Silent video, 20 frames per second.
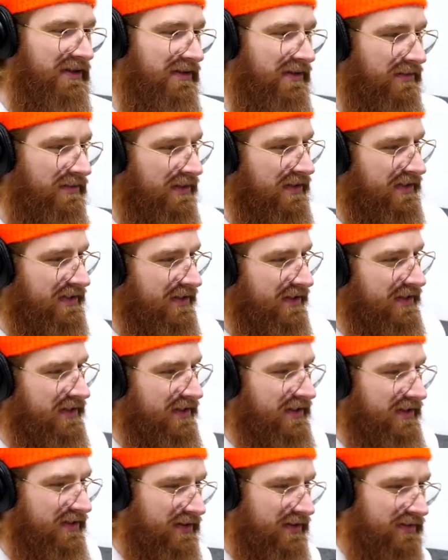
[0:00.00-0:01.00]

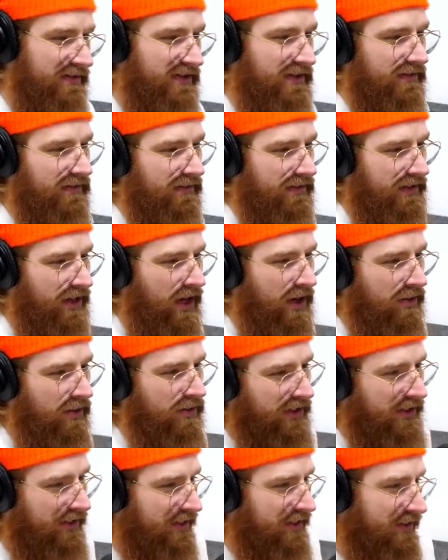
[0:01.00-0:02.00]
researching, you're
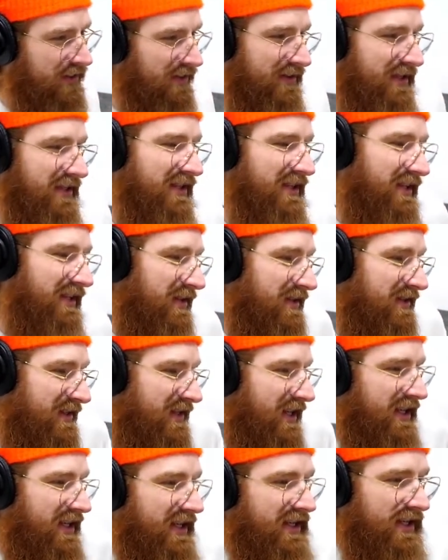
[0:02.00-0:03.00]
honing your,
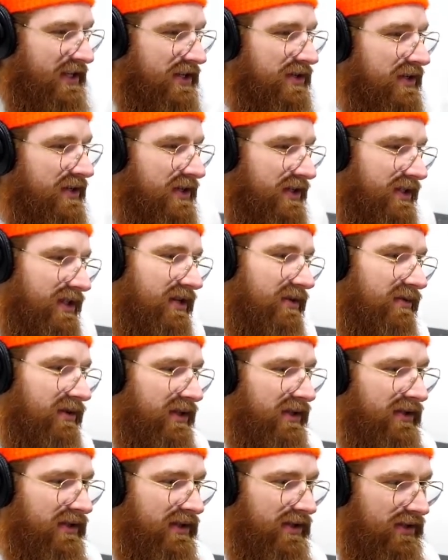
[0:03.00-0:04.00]
staying interested in what
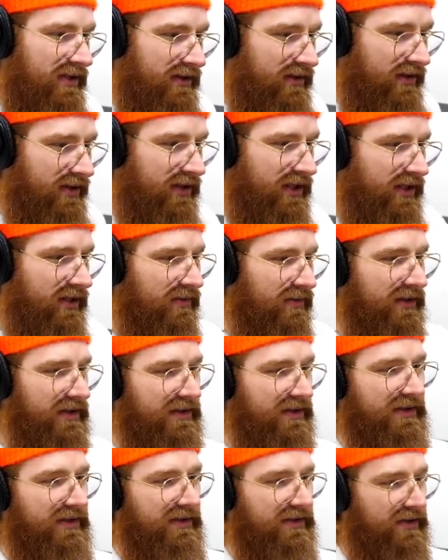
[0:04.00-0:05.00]
you were doing and looking what's
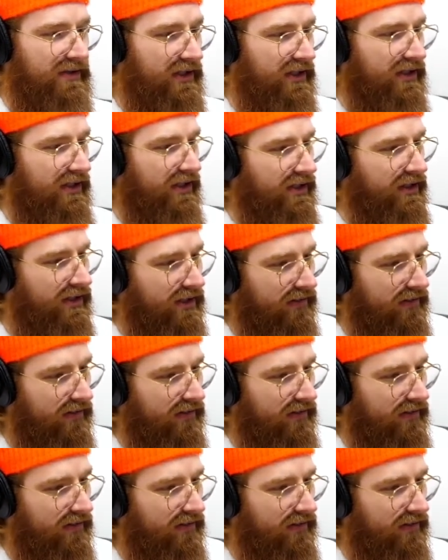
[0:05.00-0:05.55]
new, trending and everything.